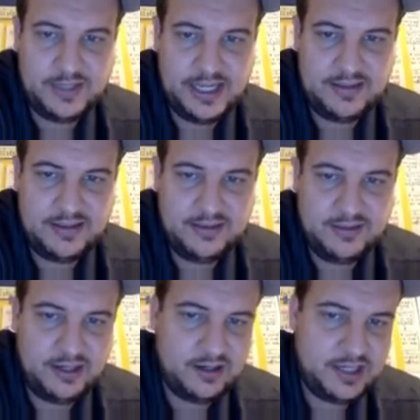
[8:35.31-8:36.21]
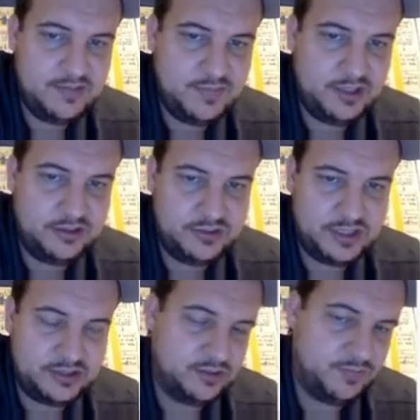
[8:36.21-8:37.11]
and then their email address
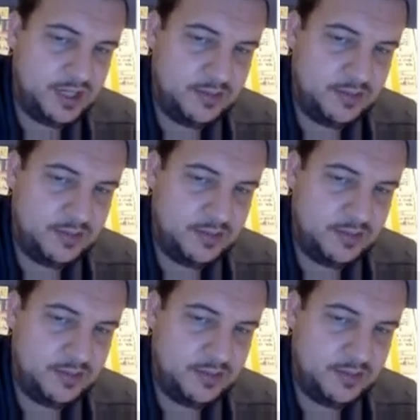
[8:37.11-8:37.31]
should pop